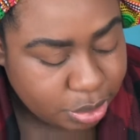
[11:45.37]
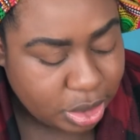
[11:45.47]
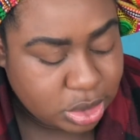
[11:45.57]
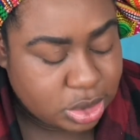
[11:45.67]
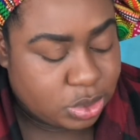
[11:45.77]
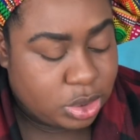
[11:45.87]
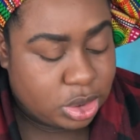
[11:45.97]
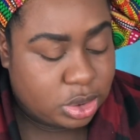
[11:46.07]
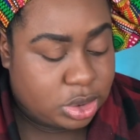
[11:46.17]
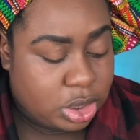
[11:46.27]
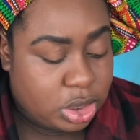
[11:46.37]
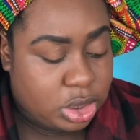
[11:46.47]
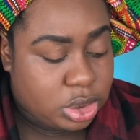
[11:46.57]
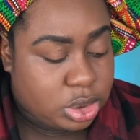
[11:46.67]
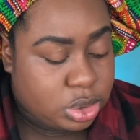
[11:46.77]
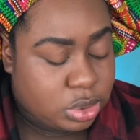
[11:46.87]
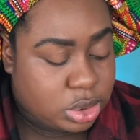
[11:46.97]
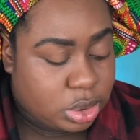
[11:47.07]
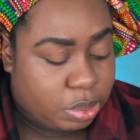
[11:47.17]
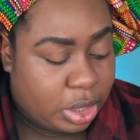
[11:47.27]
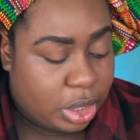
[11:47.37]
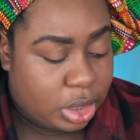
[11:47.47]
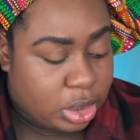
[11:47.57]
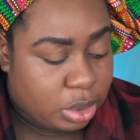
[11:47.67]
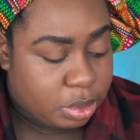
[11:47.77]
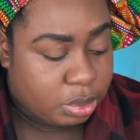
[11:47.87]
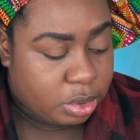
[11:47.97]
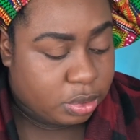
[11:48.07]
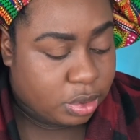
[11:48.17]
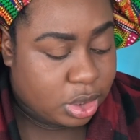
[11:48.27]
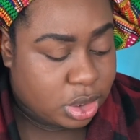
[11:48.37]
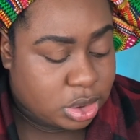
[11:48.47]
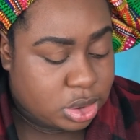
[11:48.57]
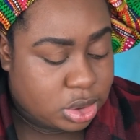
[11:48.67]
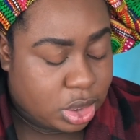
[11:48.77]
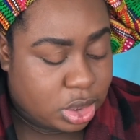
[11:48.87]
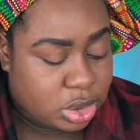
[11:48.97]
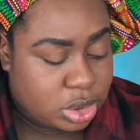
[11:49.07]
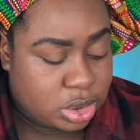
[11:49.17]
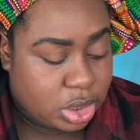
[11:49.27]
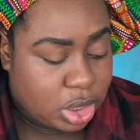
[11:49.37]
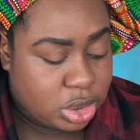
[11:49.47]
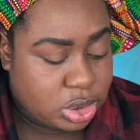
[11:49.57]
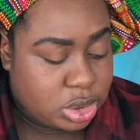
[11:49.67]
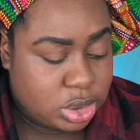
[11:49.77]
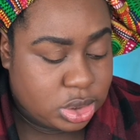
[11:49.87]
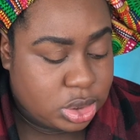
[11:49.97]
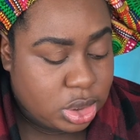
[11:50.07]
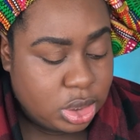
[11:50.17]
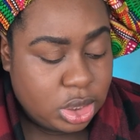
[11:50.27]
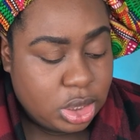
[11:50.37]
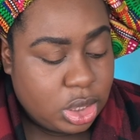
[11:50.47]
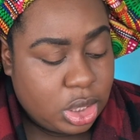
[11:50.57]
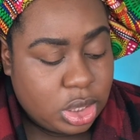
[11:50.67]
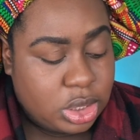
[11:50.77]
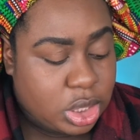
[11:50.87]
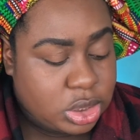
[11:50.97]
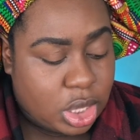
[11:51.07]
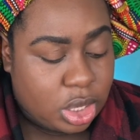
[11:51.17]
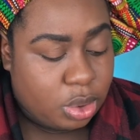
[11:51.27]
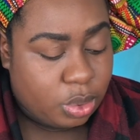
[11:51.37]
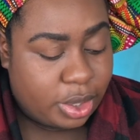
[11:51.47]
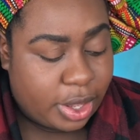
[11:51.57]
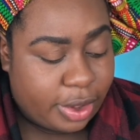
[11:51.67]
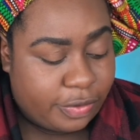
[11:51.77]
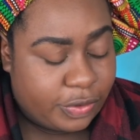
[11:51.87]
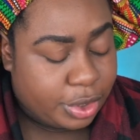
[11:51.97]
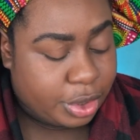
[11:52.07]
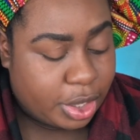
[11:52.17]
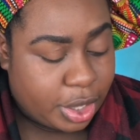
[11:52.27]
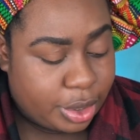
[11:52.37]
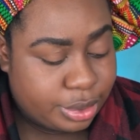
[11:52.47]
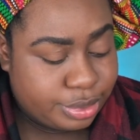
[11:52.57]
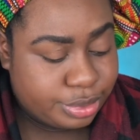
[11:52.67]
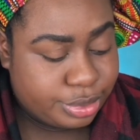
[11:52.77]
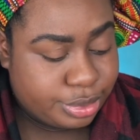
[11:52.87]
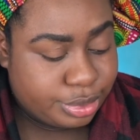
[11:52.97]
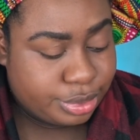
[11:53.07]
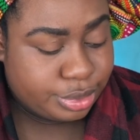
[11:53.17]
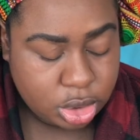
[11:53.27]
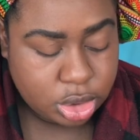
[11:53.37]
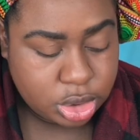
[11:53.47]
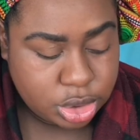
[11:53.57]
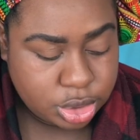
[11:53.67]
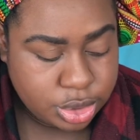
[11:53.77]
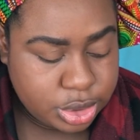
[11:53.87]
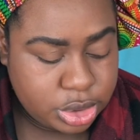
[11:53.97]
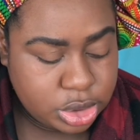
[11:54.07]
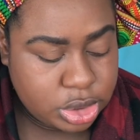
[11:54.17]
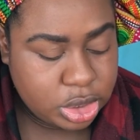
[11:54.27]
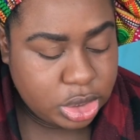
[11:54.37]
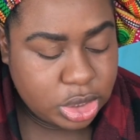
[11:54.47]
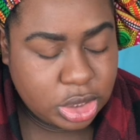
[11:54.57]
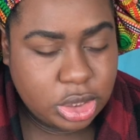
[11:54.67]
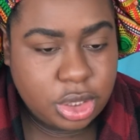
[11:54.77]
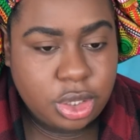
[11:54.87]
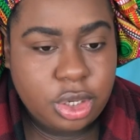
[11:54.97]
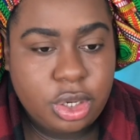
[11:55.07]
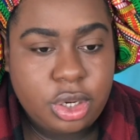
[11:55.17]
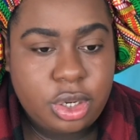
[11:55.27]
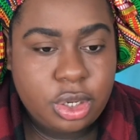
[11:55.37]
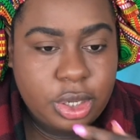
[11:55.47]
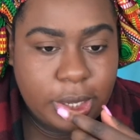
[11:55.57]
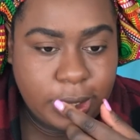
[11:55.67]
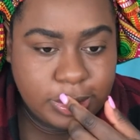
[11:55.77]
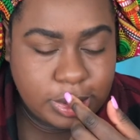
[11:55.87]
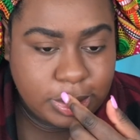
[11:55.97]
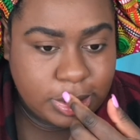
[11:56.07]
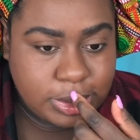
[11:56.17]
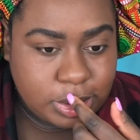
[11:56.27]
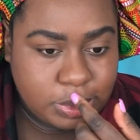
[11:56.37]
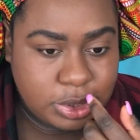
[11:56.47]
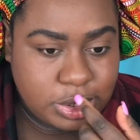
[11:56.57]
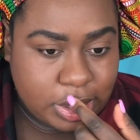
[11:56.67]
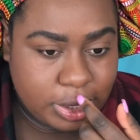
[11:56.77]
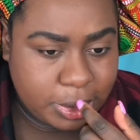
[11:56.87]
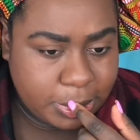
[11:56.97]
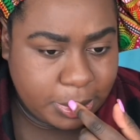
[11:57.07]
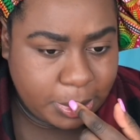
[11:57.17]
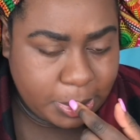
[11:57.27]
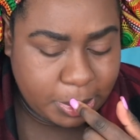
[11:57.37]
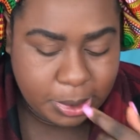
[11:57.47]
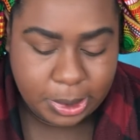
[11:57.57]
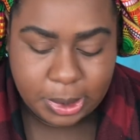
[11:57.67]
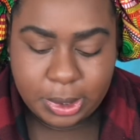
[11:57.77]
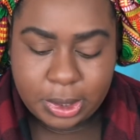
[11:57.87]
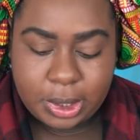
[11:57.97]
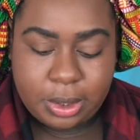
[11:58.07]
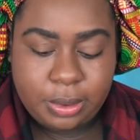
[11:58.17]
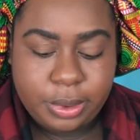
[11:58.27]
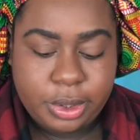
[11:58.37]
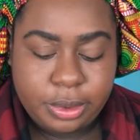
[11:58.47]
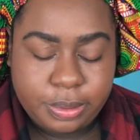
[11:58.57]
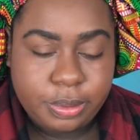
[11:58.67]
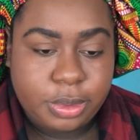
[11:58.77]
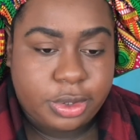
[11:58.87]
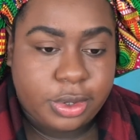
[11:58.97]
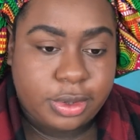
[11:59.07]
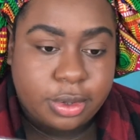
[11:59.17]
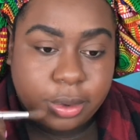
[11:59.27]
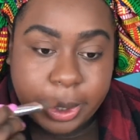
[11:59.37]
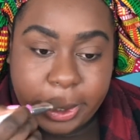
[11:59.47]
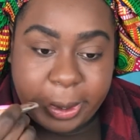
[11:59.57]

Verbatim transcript: brows is one of those things you just apply and keep it moving. That's that's that's that's kind of what I figured out. This Chrissy Teigen, I think her, how you say her last name is Teigen? Like really? But she doesn't correct